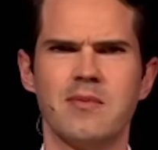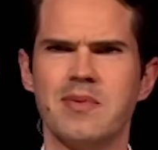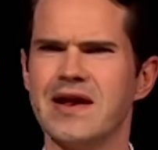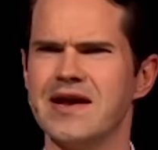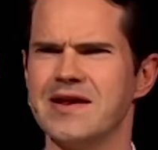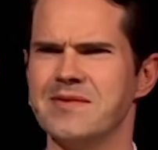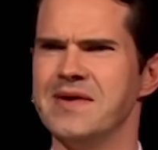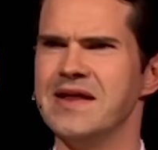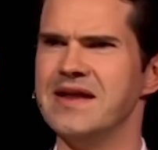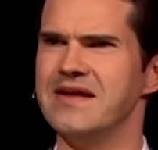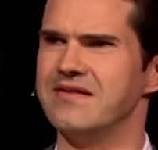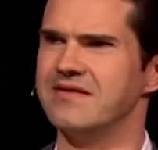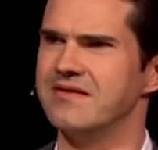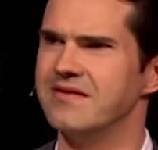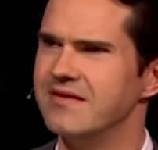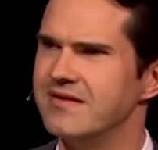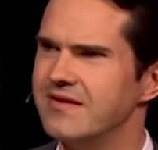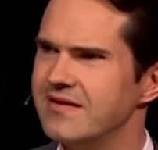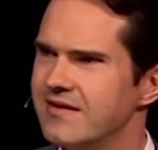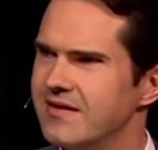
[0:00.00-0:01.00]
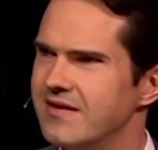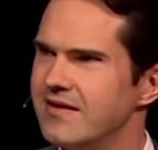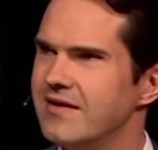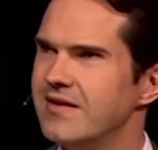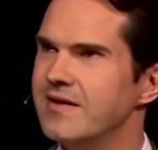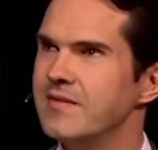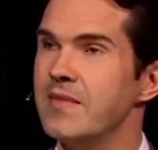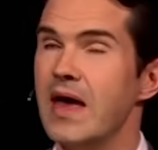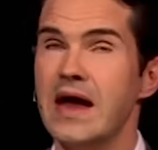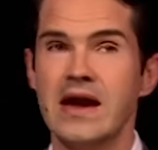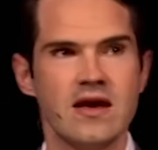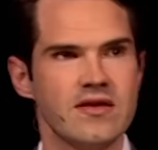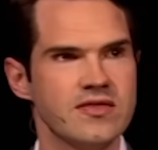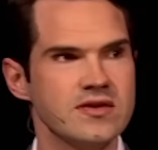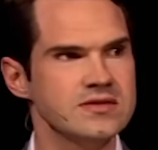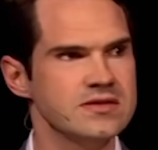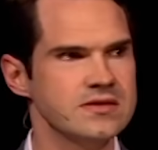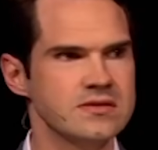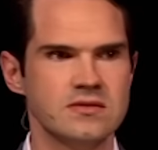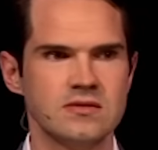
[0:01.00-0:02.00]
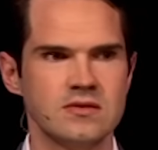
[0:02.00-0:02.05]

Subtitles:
on a bloody minute. Any others?